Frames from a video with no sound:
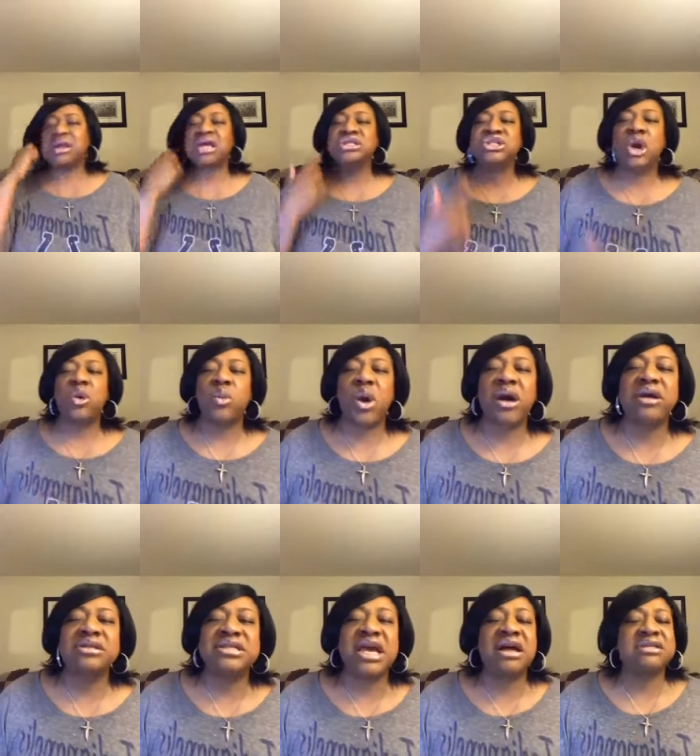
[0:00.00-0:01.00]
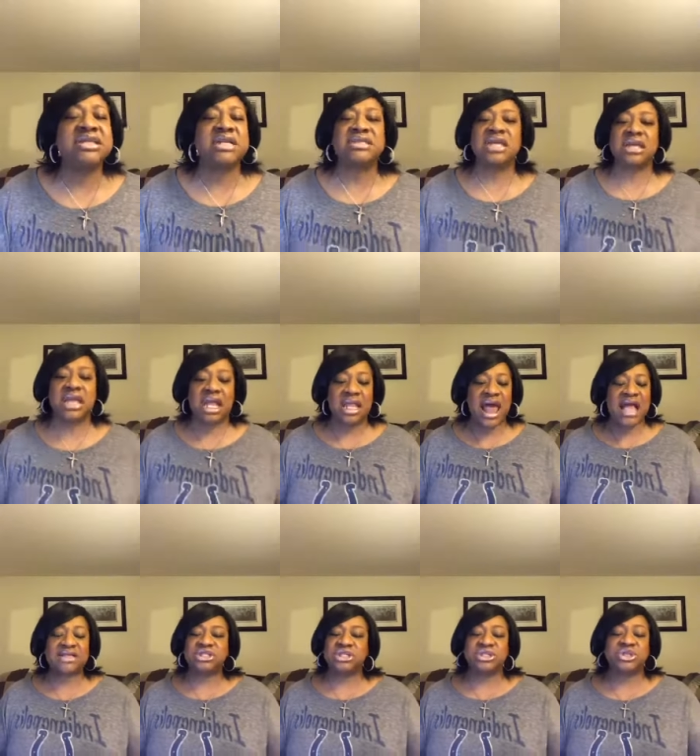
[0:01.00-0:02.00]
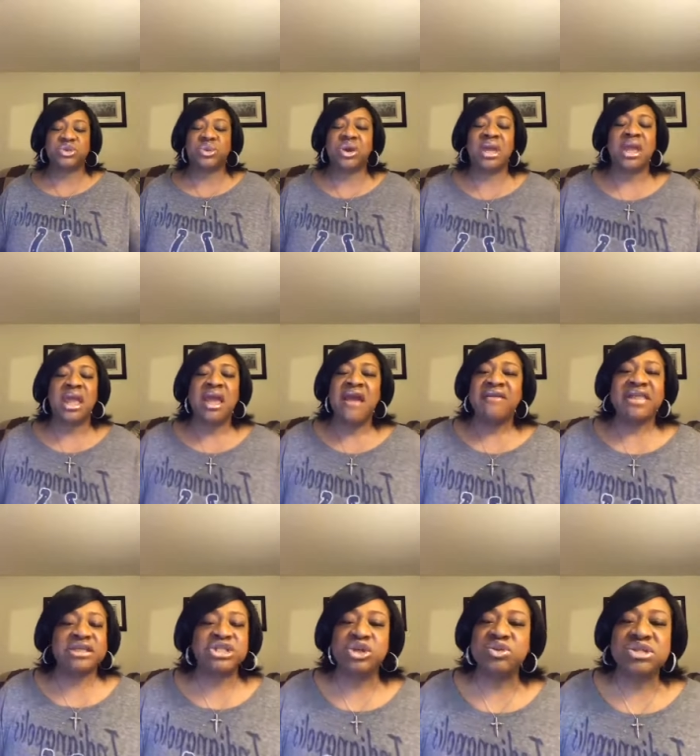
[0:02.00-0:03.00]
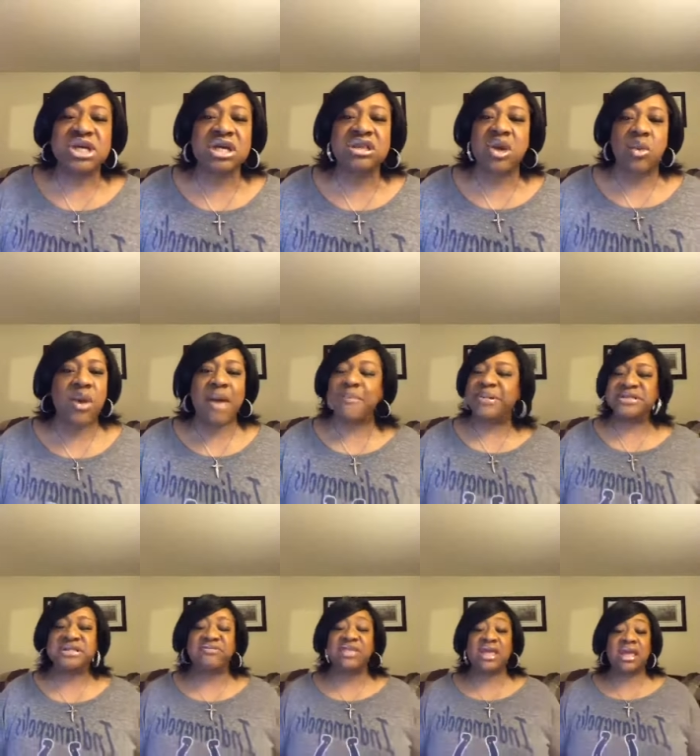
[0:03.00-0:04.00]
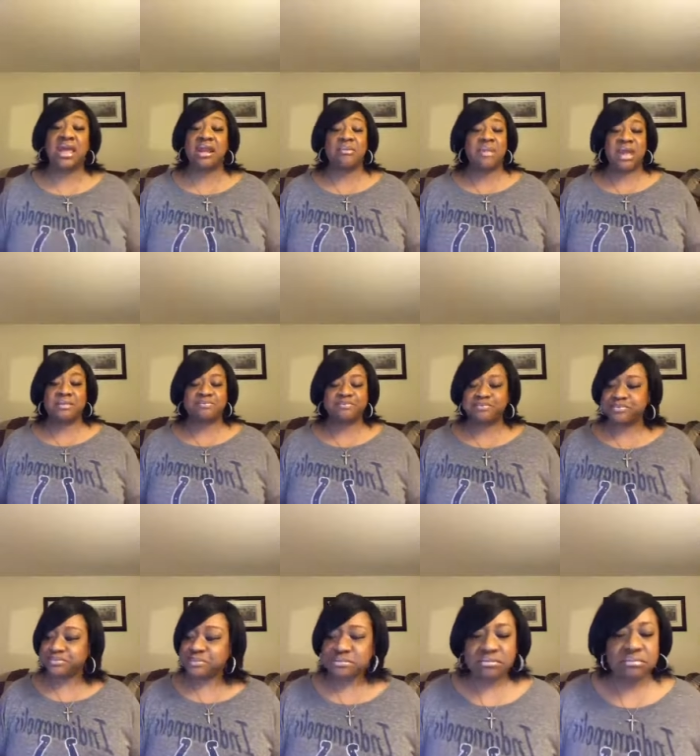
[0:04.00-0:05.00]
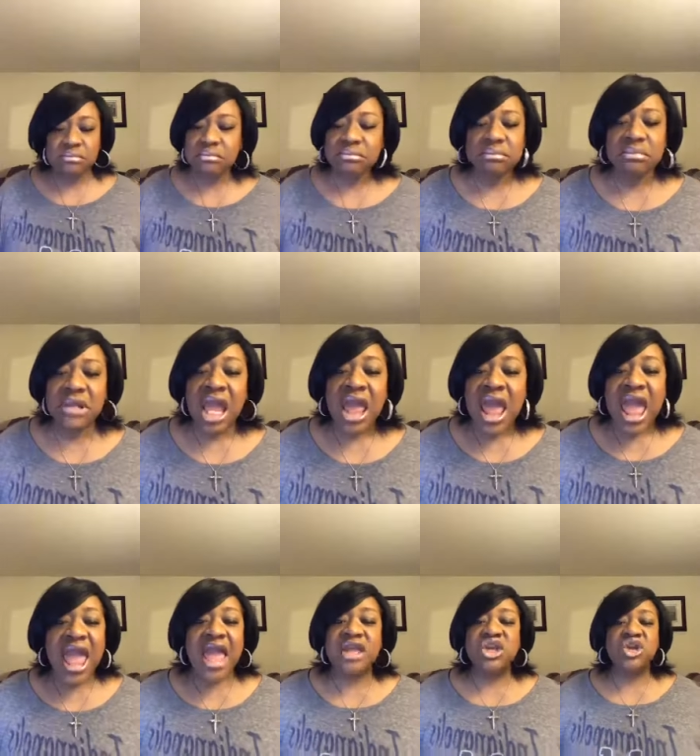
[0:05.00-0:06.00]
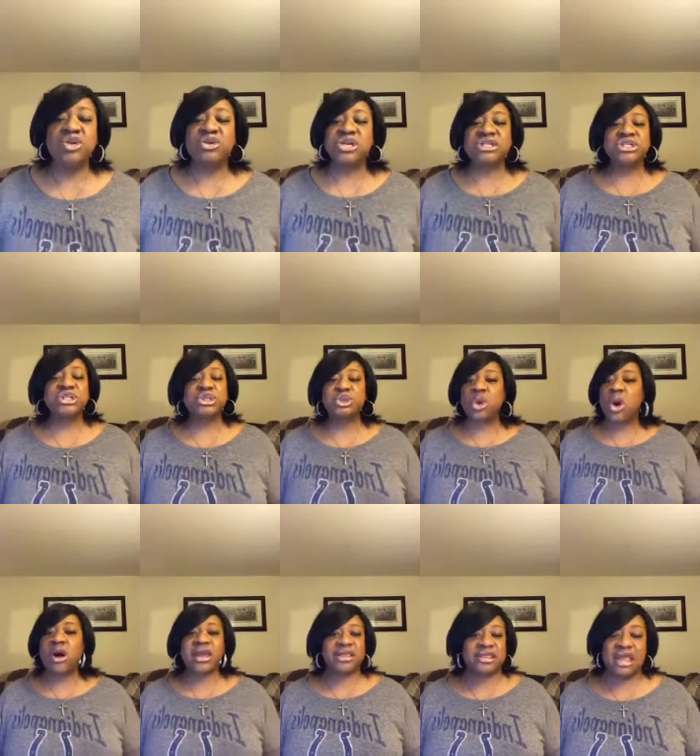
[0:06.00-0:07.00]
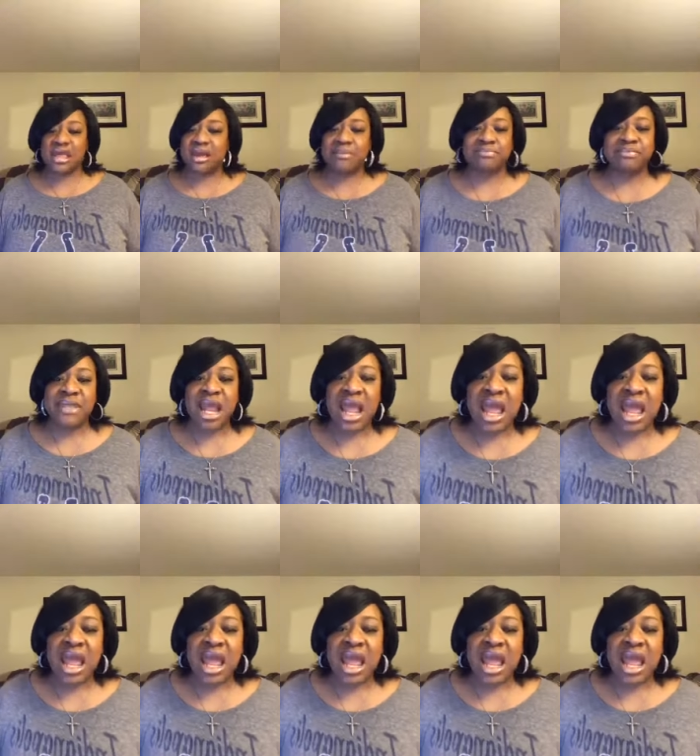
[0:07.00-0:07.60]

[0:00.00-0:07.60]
Because your word tells us in Colossians 3 that you took the weapons of the enemy and you destroyed them.